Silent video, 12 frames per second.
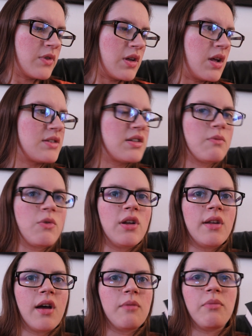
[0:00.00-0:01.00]
get some
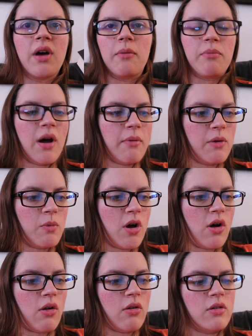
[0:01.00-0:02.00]
rain done, but I am probably
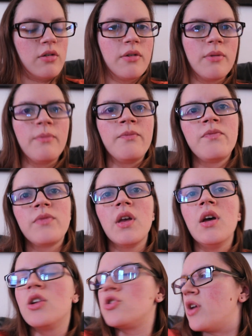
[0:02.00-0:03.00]
will
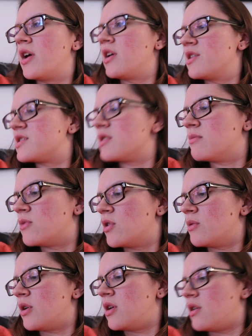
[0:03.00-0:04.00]
try and get some
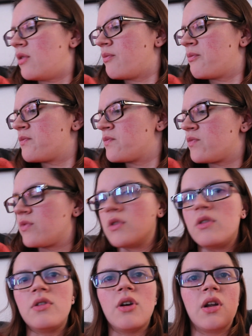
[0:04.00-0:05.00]
more rain
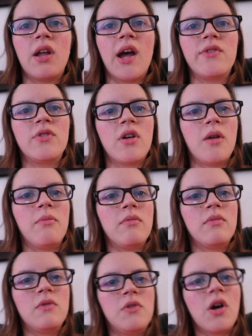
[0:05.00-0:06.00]
done after
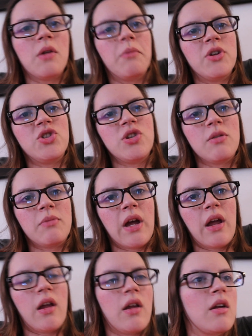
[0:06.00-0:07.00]
I'm done munching on
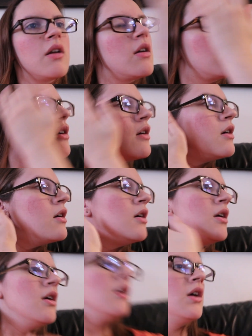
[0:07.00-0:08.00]
my
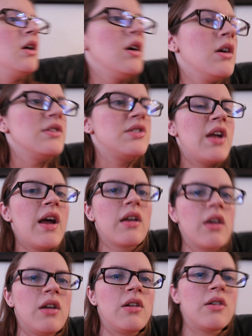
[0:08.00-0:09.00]

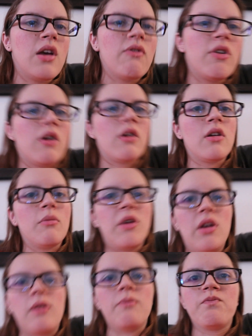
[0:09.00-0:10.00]
snack and Kevin and I are going to
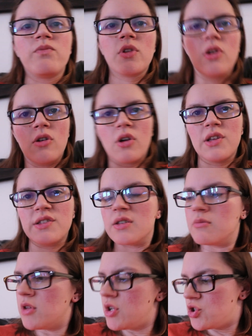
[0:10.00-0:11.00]
be cooking
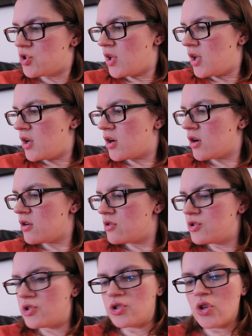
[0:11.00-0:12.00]
some lunch later.
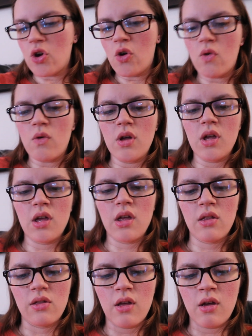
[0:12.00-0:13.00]
So
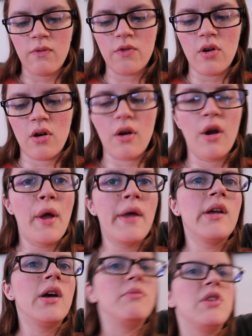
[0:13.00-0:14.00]
after
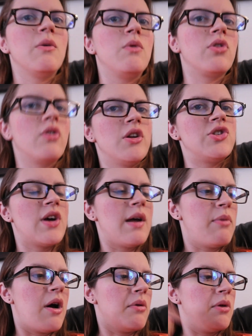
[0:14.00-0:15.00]
I'm done with lunch, I
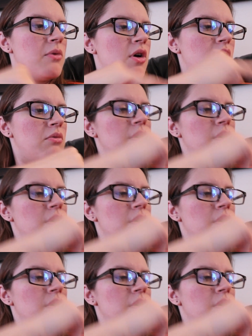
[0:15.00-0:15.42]
probably will